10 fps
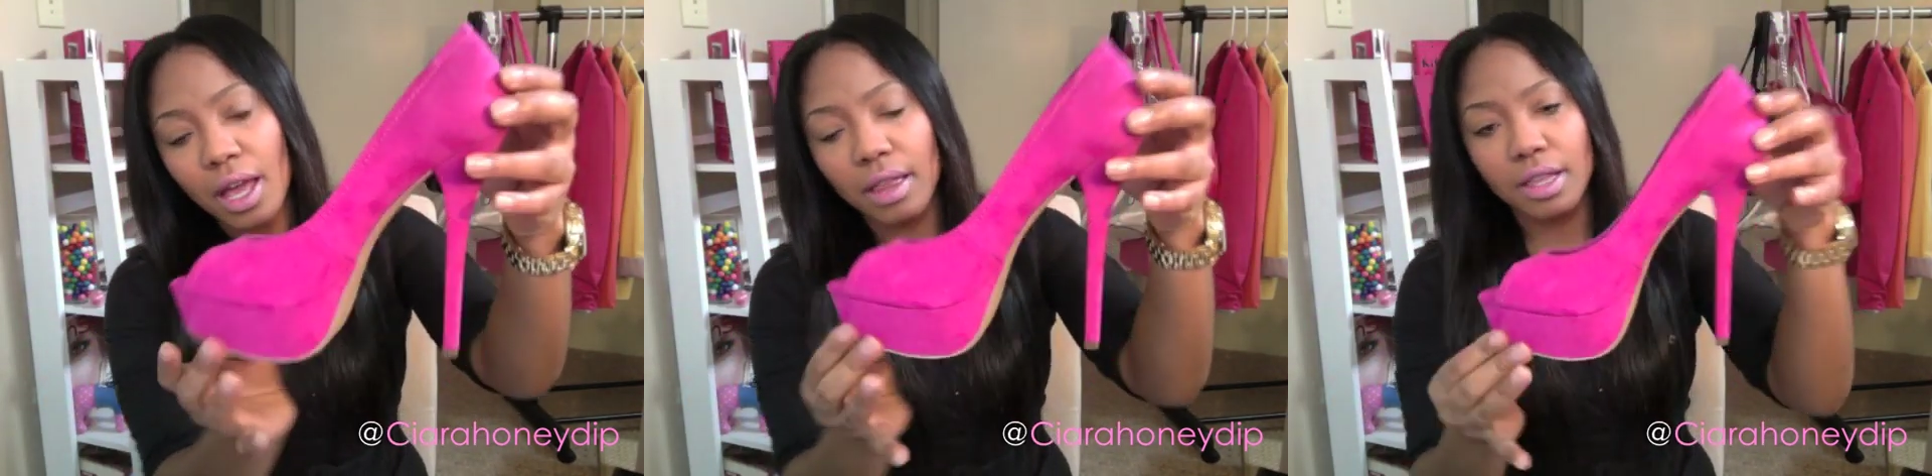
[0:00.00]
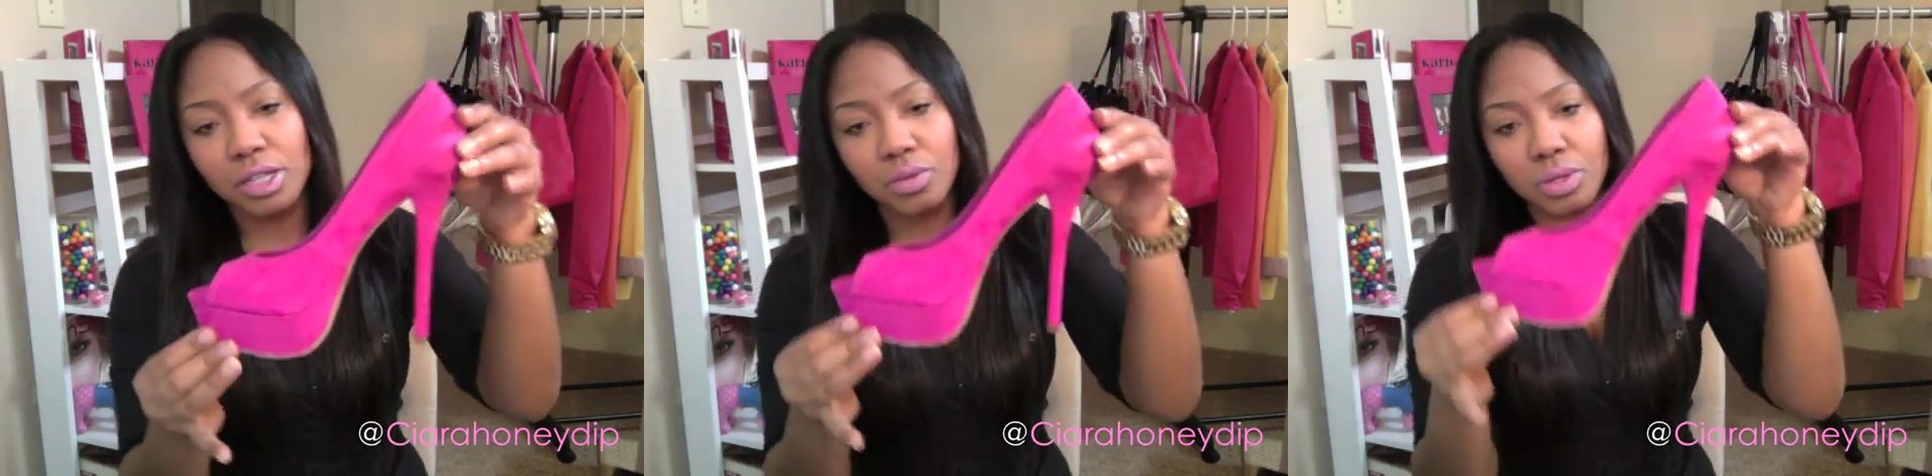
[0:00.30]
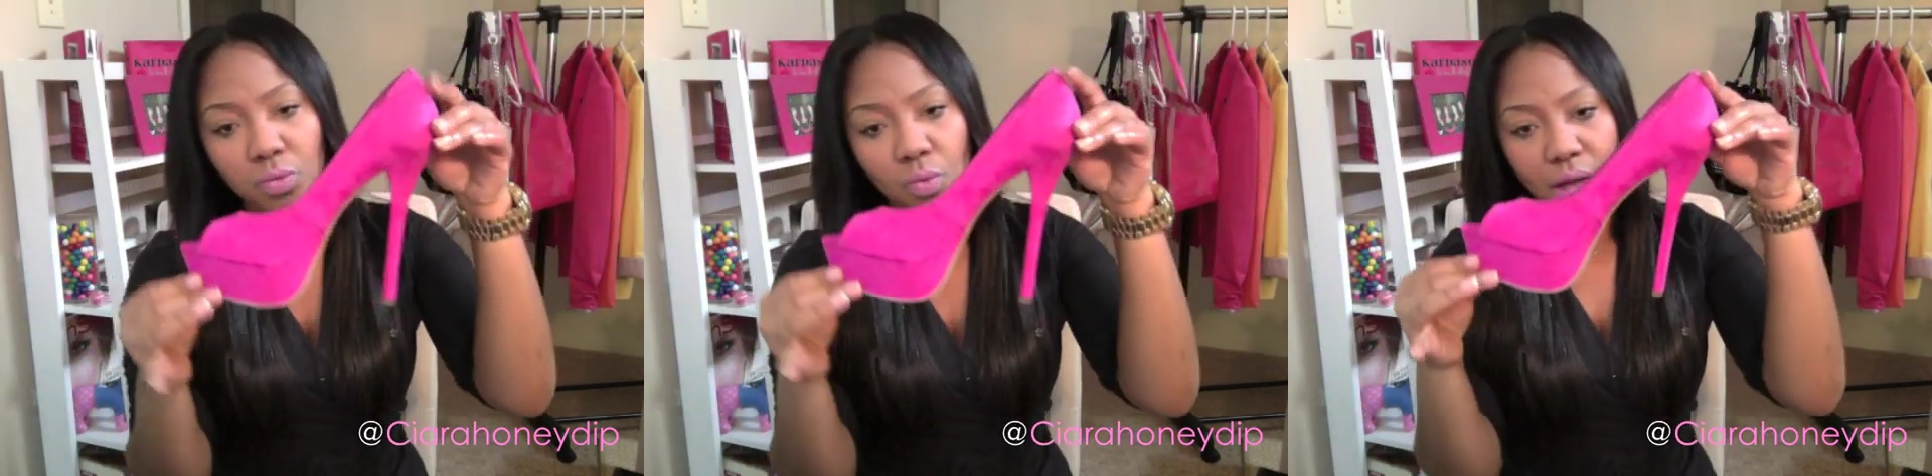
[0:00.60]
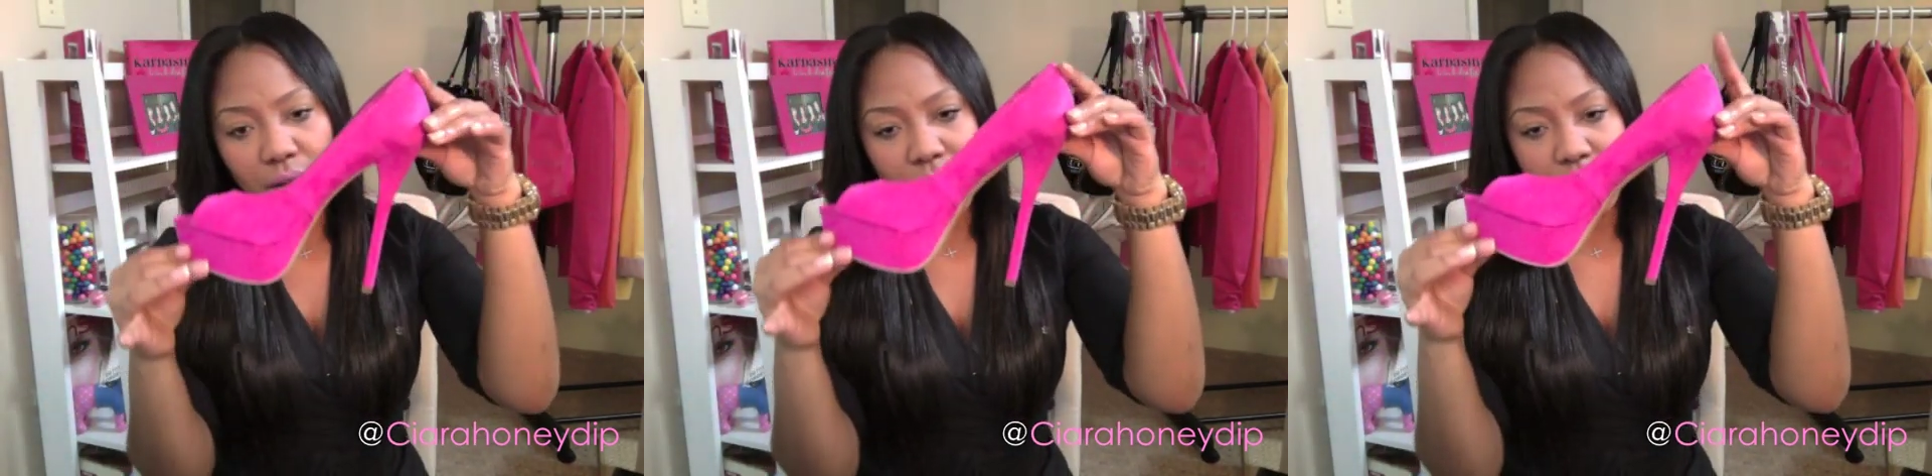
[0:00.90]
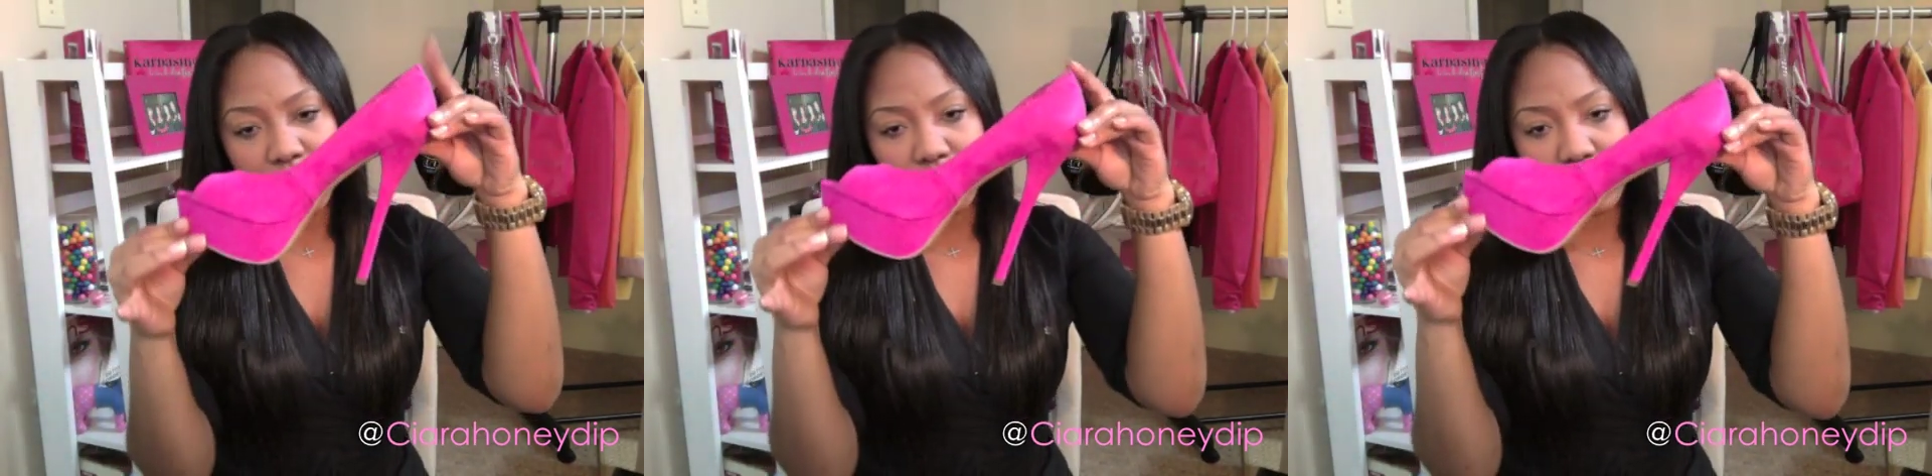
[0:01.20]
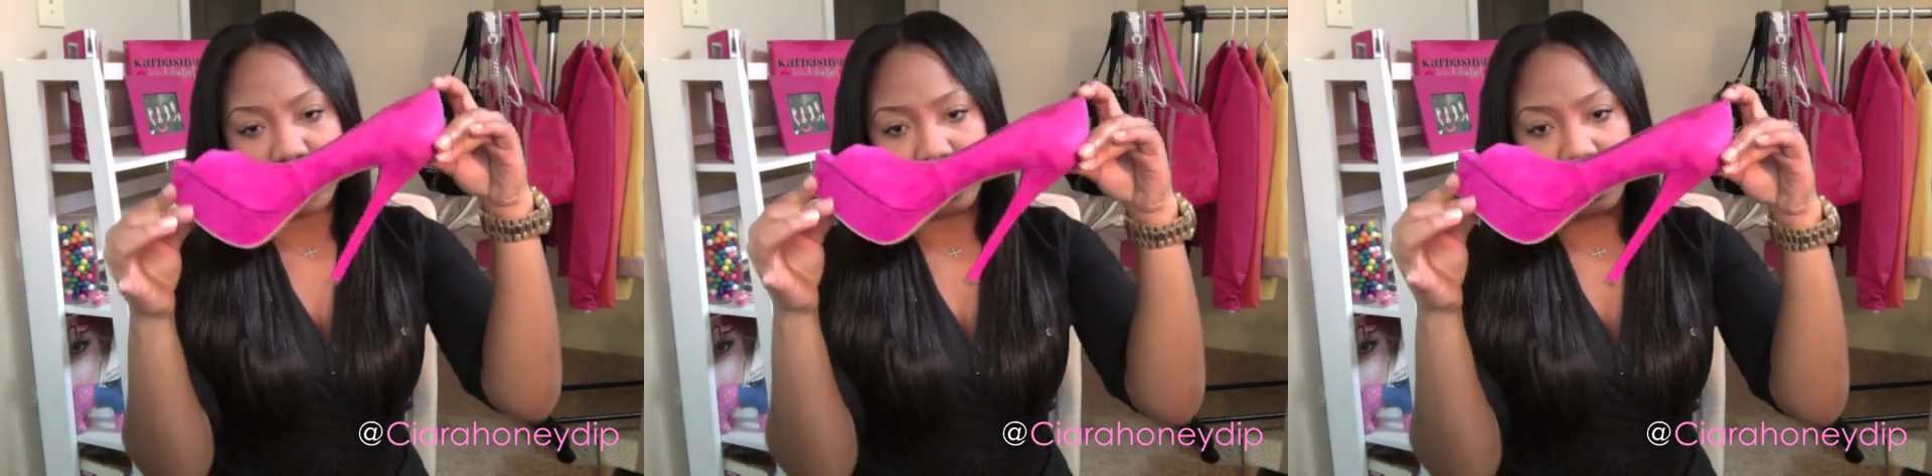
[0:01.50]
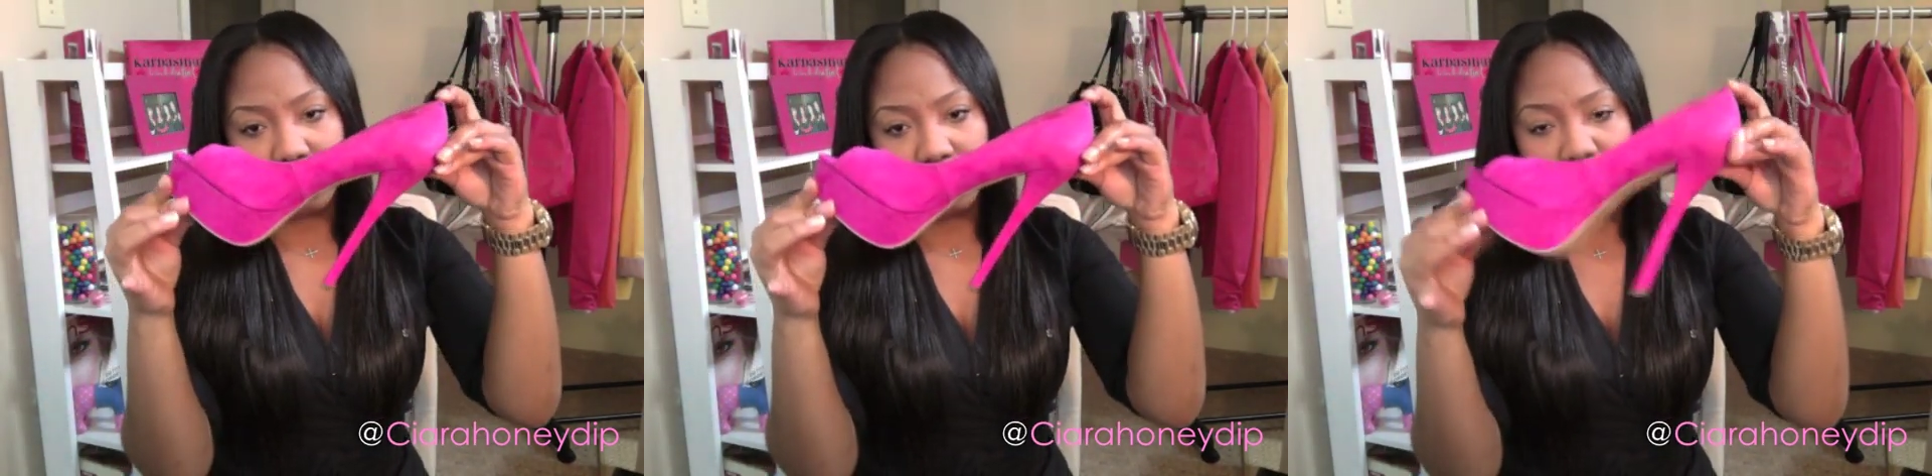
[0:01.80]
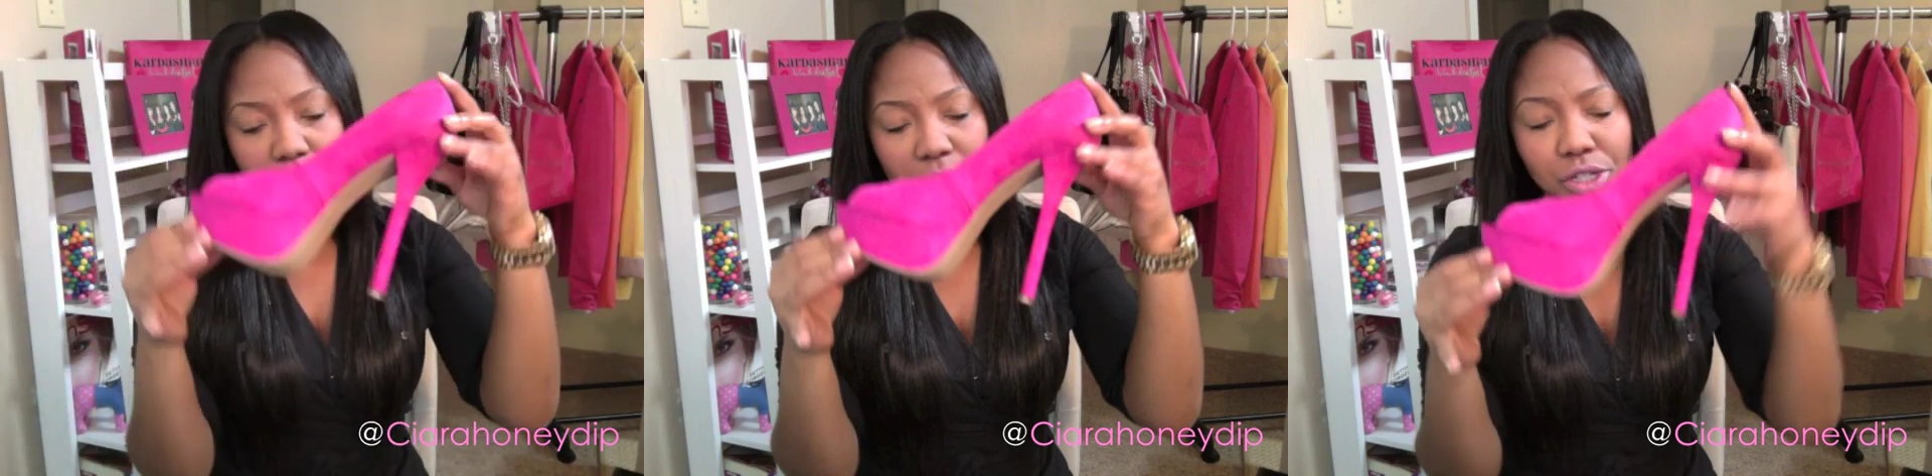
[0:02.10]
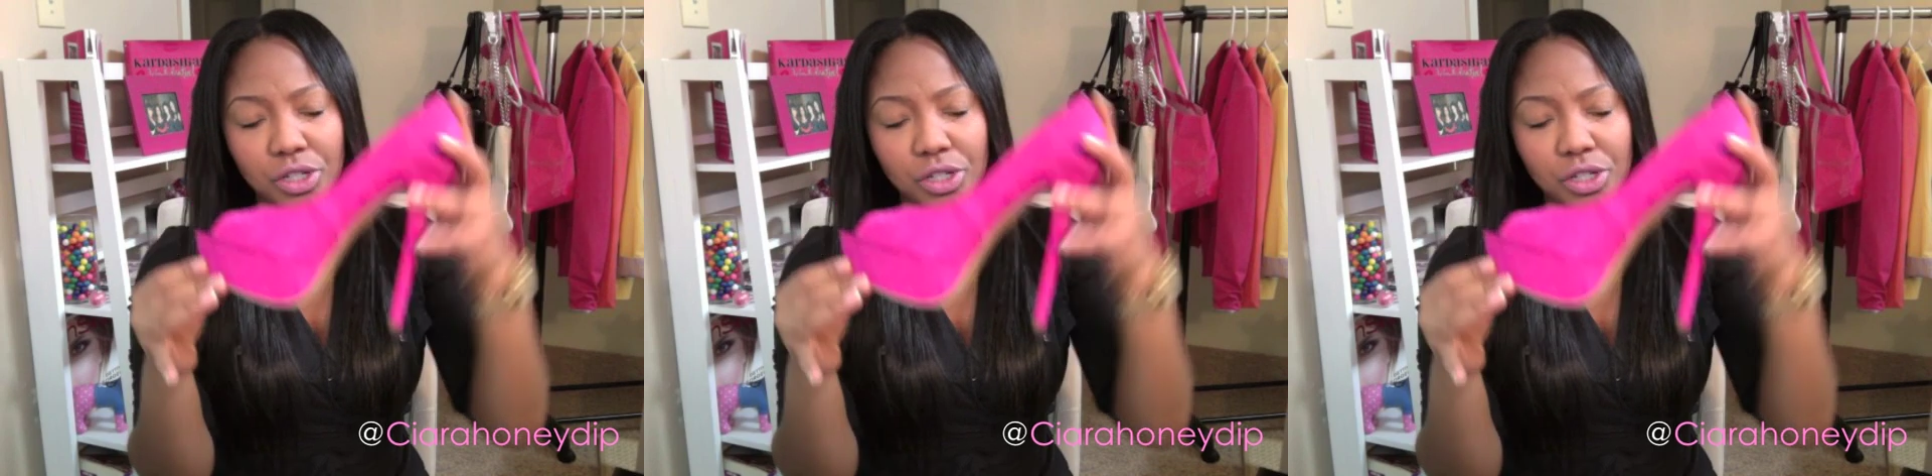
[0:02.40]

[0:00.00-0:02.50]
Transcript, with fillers: And this was one of the uh,